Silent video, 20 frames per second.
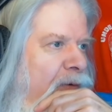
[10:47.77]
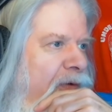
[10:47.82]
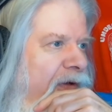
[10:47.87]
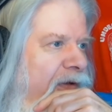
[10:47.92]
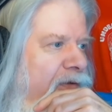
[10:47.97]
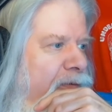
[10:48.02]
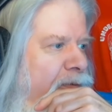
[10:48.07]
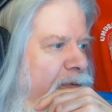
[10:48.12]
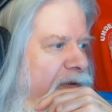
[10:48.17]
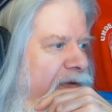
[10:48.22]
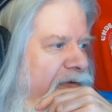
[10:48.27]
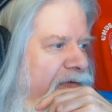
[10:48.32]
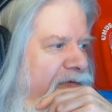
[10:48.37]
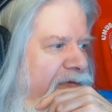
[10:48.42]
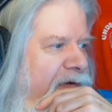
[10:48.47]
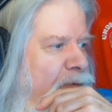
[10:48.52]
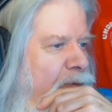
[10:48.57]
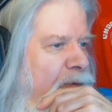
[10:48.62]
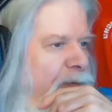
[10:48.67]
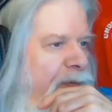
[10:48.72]

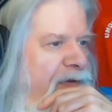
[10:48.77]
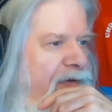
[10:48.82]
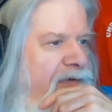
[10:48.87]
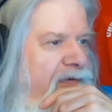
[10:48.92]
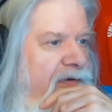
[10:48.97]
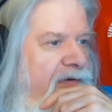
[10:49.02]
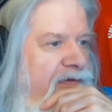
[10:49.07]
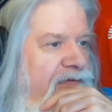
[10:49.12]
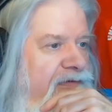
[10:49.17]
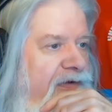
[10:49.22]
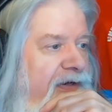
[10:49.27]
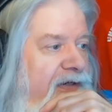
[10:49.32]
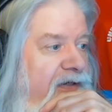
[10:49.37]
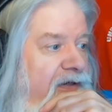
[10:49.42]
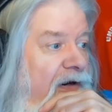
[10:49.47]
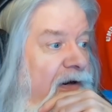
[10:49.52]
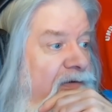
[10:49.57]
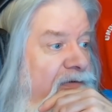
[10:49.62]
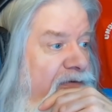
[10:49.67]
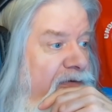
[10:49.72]
Netherese would be things like
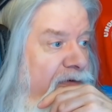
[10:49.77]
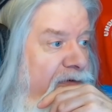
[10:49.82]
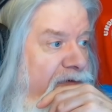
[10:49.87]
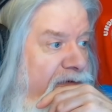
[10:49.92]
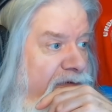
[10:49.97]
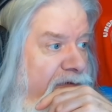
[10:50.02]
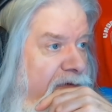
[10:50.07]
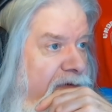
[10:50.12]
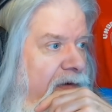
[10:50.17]
dungeons,